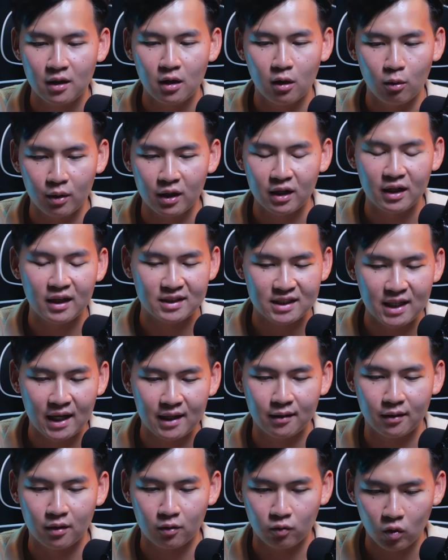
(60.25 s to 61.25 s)
We're going to assign
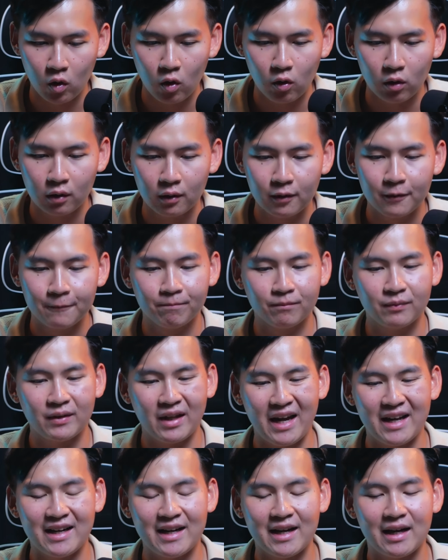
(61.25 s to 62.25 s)
it a role.
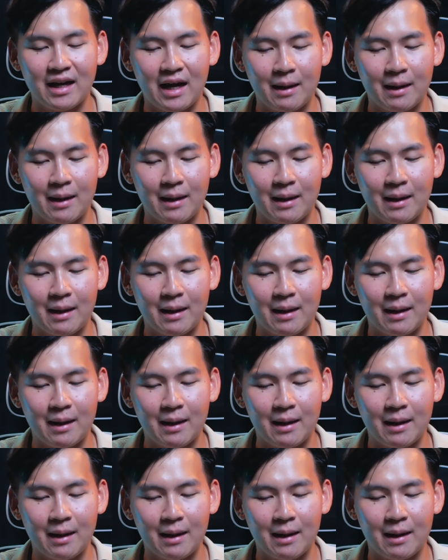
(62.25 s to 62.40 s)
And then